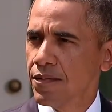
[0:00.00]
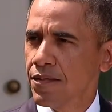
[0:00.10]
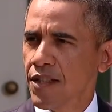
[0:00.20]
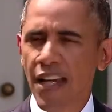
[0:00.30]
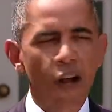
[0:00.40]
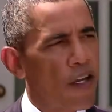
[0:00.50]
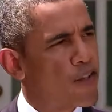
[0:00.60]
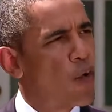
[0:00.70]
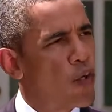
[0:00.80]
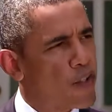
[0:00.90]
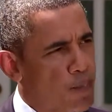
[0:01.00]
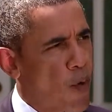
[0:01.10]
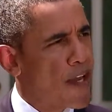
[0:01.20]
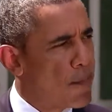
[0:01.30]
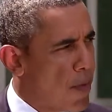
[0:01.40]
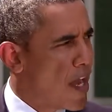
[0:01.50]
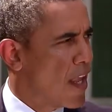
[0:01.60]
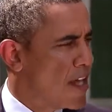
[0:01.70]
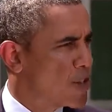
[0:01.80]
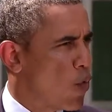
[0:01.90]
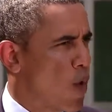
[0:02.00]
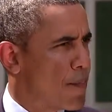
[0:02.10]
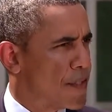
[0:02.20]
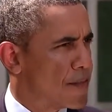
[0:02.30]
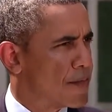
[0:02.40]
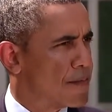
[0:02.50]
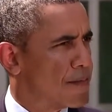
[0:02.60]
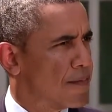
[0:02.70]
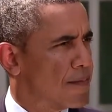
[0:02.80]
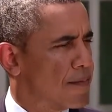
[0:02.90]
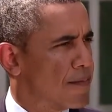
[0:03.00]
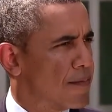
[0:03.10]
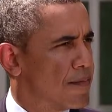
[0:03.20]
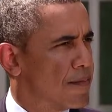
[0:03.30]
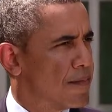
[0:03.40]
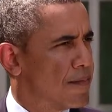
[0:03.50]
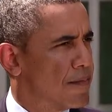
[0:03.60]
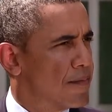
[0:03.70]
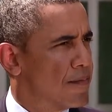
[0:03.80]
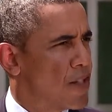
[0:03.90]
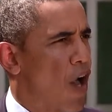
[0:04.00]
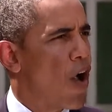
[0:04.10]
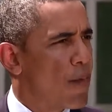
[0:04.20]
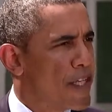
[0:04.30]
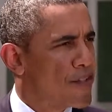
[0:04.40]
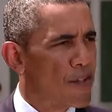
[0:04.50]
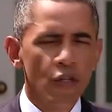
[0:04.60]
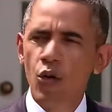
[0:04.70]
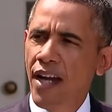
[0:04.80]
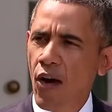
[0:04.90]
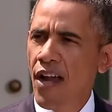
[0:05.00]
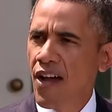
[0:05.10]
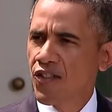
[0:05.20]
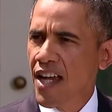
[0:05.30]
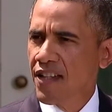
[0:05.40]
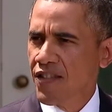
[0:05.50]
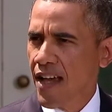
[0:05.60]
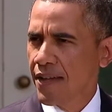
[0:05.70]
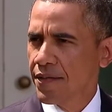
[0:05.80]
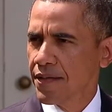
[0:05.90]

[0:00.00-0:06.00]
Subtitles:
To terrorists who would spread biological weapons? To armies who carry out genocide?